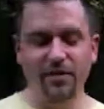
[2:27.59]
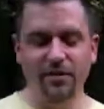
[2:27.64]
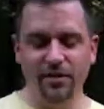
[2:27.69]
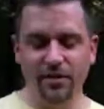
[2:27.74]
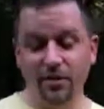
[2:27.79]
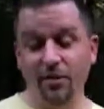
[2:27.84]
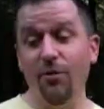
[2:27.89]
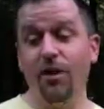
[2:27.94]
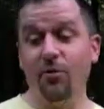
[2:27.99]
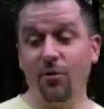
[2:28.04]

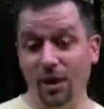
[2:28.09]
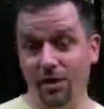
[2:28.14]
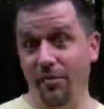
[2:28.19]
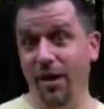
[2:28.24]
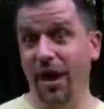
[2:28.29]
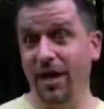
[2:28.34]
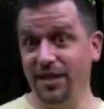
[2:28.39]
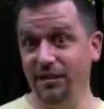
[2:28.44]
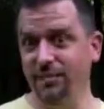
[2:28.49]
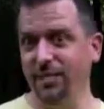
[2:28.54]
You don't want to walk
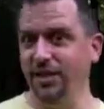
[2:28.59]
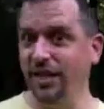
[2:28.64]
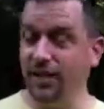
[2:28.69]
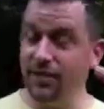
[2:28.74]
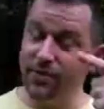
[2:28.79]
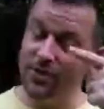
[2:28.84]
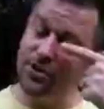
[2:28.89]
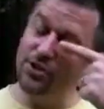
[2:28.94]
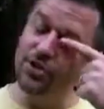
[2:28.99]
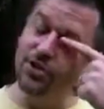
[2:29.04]
past me,
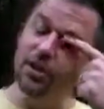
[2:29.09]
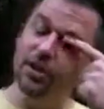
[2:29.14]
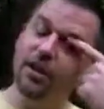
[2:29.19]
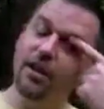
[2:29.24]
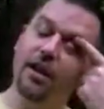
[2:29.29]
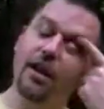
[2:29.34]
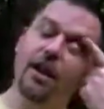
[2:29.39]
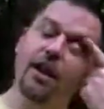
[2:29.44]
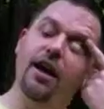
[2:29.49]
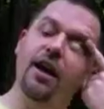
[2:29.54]
that's for sure.
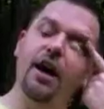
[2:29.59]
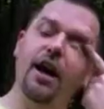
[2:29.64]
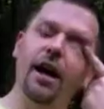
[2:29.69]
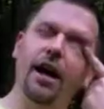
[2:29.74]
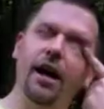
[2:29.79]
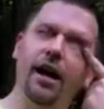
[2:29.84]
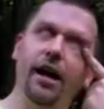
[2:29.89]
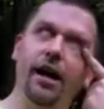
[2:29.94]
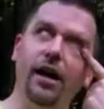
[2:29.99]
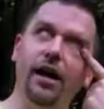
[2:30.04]

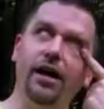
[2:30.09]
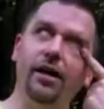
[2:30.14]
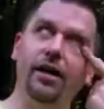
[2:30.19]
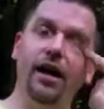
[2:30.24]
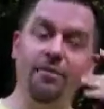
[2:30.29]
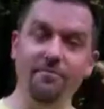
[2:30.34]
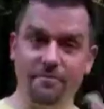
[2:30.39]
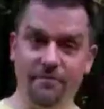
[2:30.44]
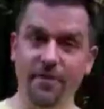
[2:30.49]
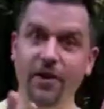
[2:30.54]

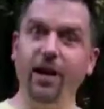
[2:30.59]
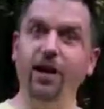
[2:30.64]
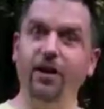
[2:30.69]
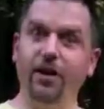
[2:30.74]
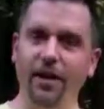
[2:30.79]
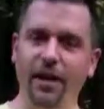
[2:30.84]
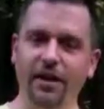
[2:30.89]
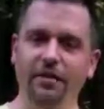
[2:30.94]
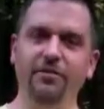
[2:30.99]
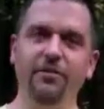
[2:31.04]
I'm
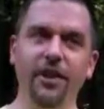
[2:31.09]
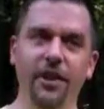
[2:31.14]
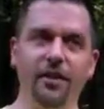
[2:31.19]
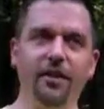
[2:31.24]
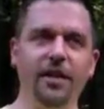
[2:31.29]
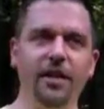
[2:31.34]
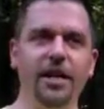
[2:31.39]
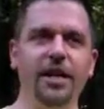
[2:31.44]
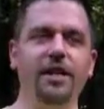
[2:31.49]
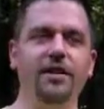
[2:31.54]
very,
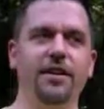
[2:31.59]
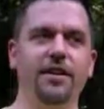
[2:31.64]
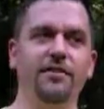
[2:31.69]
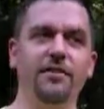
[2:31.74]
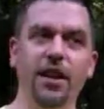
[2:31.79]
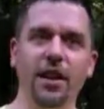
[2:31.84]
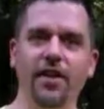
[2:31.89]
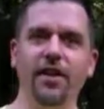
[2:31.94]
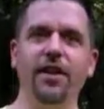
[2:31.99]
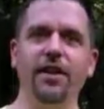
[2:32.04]
very, if
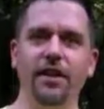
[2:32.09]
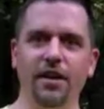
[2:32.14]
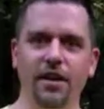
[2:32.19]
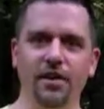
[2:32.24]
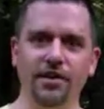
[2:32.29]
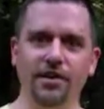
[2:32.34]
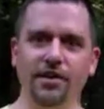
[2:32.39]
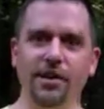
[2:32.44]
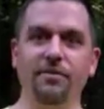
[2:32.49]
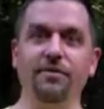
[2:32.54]
nothing
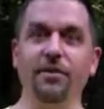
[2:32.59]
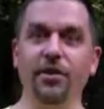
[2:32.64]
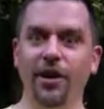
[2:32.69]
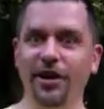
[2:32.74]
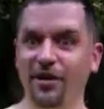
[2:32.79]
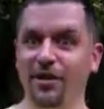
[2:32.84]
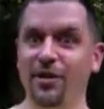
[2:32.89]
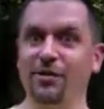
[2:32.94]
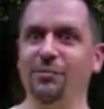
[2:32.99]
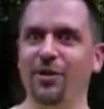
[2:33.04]
else, I'm very
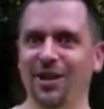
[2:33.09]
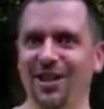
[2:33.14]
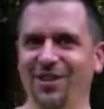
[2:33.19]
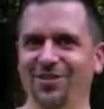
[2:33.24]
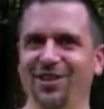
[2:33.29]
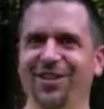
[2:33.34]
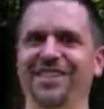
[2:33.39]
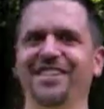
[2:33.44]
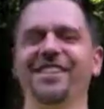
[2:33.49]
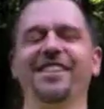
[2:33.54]

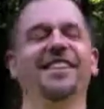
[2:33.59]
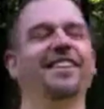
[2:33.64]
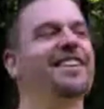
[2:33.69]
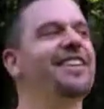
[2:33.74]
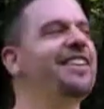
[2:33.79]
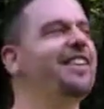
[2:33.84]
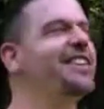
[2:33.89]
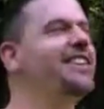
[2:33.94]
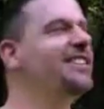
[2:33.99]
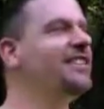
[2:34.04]
conspicuous.
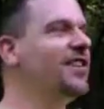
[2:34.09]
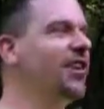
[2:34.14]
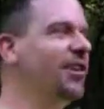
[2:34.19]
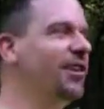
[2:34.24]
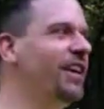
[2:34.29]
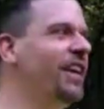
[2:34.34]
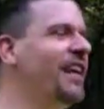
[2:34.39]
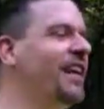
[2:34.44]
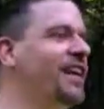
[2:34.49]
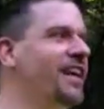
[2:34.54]
So
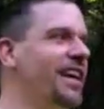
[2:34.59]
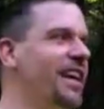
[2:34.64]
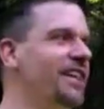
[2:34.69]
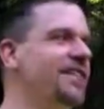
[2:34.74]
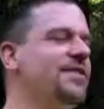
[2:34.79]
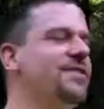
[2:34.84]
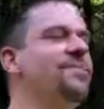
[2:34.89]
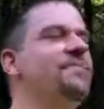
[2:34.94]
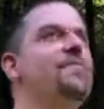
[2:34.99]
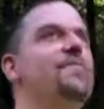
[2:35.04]
in any
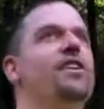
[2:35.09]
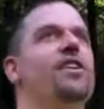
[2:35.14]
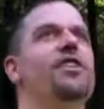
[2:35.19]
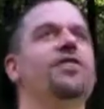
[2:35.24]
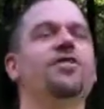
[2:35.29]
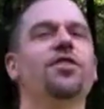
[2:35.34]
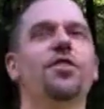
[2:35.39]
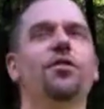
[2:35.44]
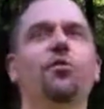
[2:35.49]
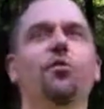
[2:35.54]
case,
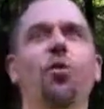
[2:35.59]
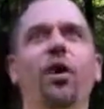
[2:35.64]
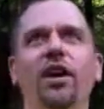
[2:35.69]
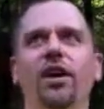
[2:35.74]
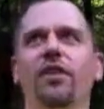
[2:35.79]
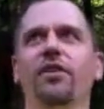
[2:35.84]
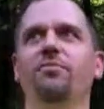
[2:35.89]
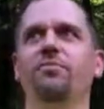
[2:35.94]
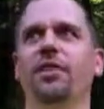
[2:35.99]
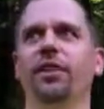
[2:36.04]
so one
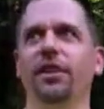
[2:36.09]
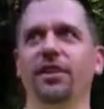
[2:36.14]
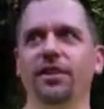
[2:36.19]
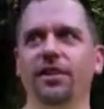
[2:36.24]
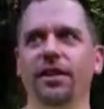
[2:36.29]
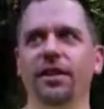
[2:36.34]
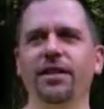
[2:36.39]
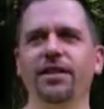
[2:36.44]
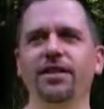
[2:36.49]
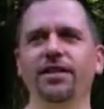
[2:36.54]
of the
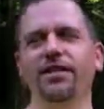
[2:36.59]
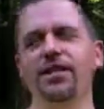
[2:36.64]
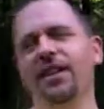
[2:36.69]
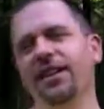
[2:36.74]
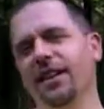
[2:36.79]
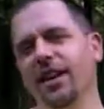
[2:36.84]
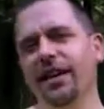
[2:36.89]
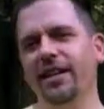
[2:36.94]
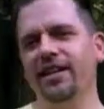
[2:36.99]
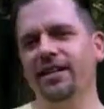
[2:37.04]
military dudes, the
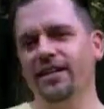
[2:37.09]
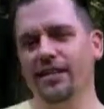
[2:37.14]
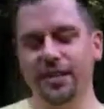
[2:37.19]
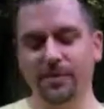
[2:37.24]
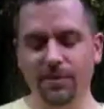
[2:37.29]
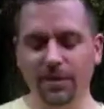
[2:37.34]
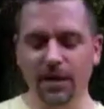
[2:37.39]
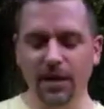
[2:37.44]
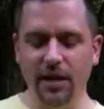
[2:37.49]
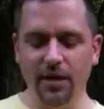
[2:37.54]
other guy doesn't
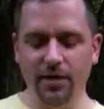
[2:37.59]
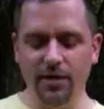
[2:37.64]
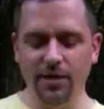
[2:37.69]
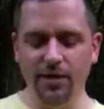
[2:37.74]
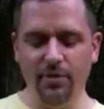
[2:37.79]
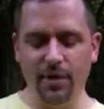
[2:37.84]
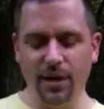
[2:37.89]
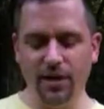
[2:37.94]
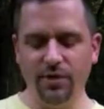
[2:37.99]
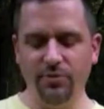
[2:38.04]
seem to care
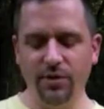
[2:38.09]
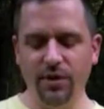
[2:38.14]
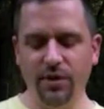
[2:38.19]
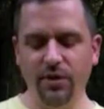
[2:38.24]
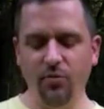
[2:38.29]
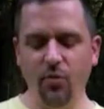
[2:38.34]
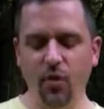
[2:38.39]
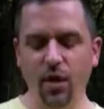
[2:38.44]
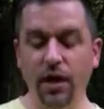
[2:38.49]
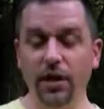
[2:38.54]
so much, but
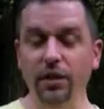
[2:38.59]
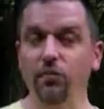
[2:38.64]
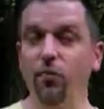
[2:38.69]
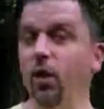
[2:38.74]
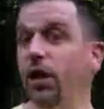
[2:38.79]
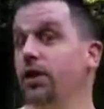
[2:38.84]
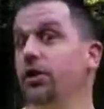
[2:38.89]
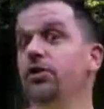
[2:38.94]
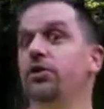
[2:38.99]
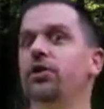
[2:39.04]
the
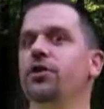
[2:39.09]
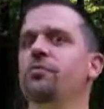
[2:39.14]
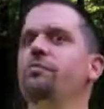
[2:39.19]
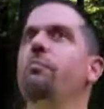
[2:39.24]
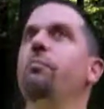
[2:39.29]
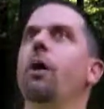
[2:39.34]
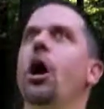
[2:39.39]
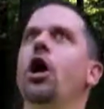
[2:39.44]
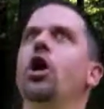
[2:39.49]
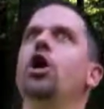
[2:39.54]
one dude is
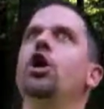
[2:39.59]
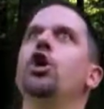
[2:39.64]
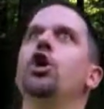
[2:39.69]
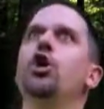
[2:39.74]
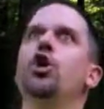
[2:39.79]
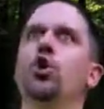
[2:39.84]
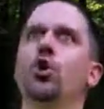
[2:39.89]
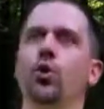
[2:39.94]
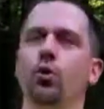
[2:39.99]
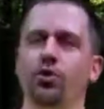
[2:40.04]

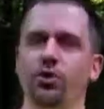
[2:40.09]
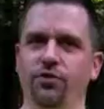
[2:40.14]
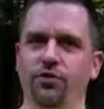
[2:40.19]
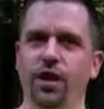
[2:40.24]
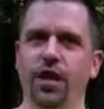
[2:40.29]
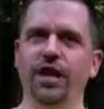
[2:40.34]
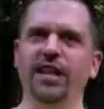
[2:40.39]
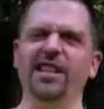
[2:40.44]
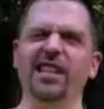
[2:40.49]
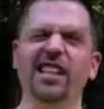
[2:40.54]
huge,
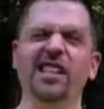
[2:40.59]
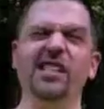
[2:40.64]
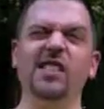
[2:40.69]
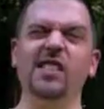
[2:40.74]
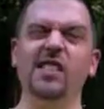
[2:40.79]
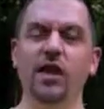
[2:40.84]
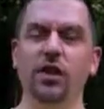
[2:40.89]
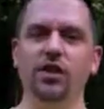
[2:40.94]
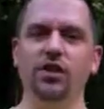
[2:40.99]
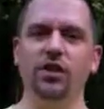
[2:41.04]
right? He's like
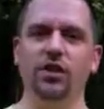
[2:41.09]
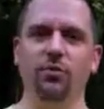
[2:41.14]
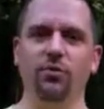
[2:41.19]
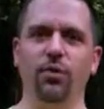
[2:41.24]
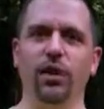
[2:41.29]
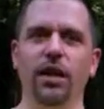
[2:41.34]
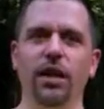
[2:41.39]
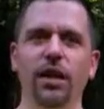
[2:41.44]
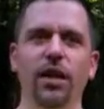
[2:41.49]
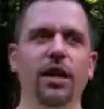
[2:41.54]

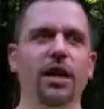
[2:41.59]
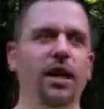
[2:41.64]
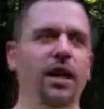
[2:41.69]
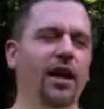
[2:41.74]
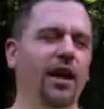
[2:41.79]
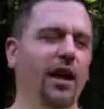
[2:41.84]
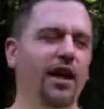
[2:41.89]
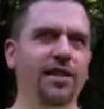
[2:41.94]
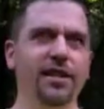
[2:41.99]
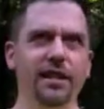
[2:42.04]
6'3".
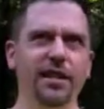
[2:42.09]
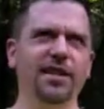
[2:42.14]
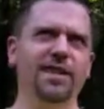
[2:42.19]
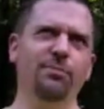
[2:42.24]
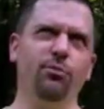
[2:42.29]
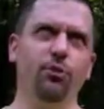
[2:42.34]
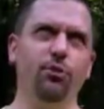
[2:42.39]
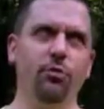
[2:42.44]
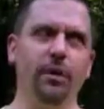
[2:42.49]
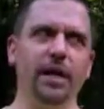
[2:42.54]
I think he's a
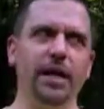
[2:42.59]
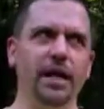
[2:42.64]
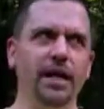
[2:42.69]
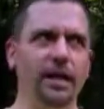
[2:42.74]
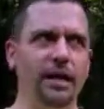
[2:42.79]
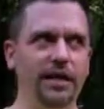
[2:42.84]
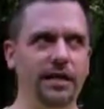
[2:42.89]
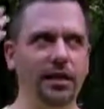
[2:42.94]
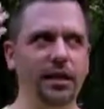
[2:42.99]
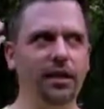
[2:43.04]
Marine.
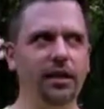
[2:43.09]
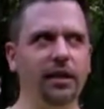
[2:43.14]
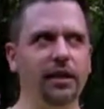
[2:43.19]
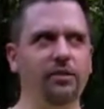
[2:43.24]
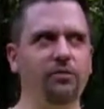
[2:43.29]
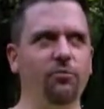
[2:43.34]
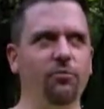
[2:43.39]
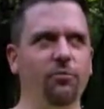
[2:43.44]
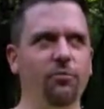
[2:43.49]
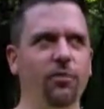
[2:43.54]
He's got like,
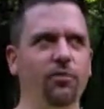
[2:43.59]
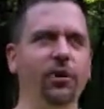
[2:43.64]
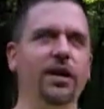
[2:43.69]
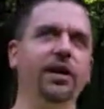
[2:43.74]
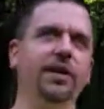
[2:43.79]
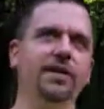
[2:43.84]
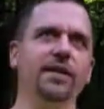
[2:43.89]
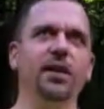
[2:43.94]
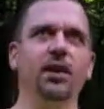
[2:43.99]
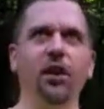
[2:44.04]
well, I
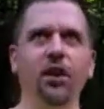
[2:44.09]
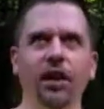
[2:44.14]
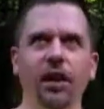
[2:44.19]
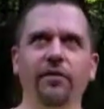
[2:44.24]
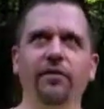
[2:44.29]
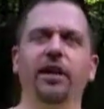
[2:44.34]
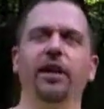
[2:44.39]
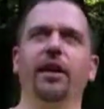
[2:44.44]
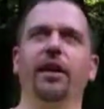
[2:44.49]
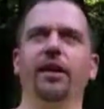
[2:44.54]
guess they all have
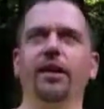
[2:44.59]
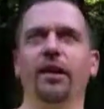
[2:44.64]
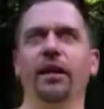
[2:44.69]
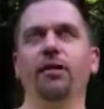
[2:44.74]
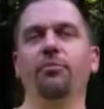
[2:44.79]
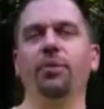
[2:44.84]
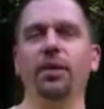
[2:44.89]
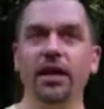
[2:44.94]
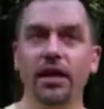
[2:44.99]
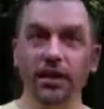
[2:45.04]
that
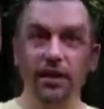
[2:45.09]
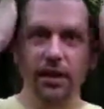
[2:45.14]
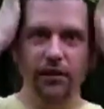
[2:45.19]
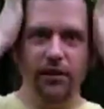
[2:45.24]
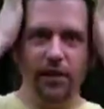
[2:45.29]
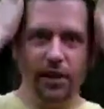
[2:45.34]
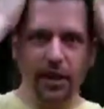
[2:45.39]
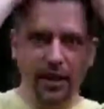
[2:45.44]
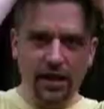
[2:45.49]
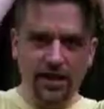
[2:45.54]
haircut, but he
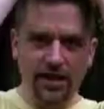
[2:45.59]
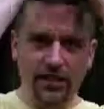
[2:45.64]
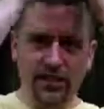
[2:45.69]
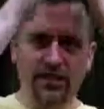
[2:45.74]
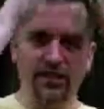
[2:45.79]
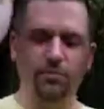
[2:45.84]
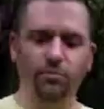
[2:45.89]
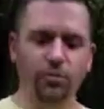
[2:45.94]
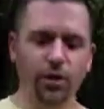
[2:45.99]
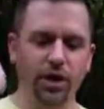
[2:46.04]
definitely has
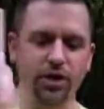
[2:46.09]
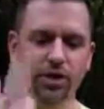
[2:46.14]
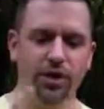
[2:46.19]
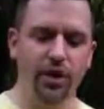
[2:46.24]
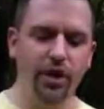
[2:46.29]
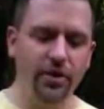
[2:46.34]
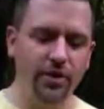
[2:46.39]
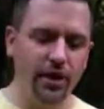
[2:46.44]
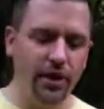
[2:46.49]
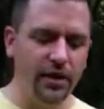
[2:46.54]
like the brush
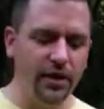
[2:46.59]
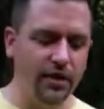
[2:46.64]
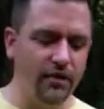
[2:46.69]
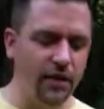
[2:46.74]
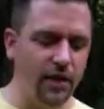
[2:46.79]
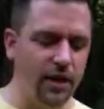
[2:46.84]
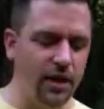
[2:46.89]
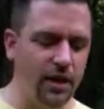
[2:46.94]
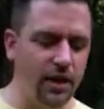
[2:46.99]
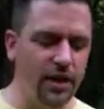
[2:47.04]
cut thing
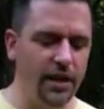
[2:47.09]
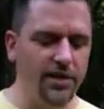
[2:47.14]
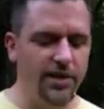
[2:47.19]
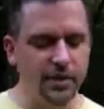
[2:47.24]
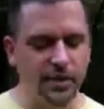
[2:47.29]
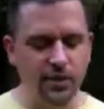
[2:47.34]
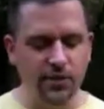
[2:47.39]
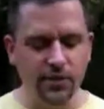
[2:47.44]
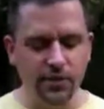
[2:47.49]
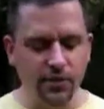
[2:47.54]
going on. He's
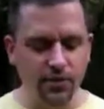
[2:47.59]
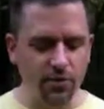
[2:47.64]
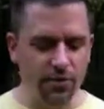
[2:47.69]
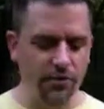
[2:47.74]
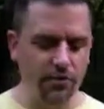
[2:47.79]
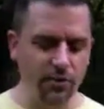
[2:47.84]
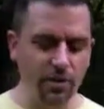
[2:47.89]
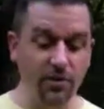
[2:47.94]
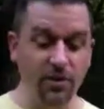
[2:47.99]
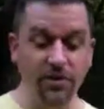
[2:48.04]
in his uniform.